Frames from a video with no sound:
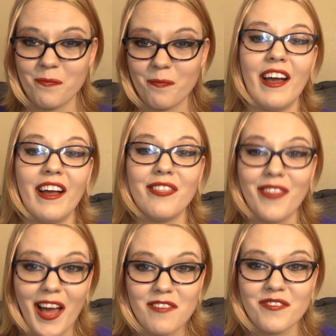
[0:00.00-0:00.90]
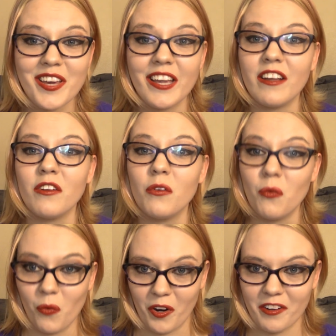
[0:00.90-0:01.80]
And that vein
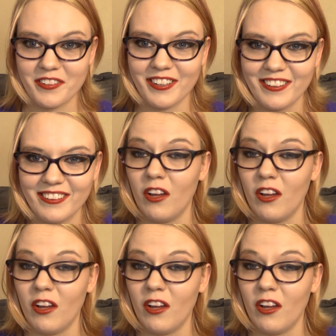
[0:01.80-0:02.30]
worked.